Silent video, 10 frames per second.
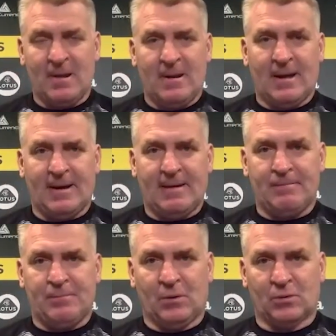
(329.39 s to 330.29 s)

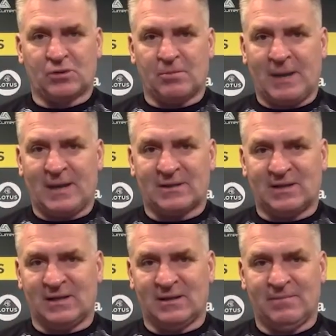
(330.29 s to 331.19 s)
But also
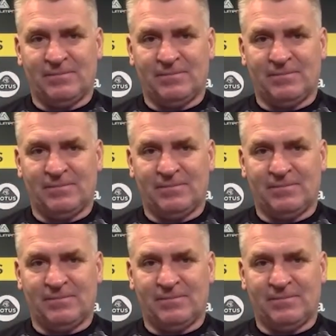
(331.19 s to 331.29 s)
balancing,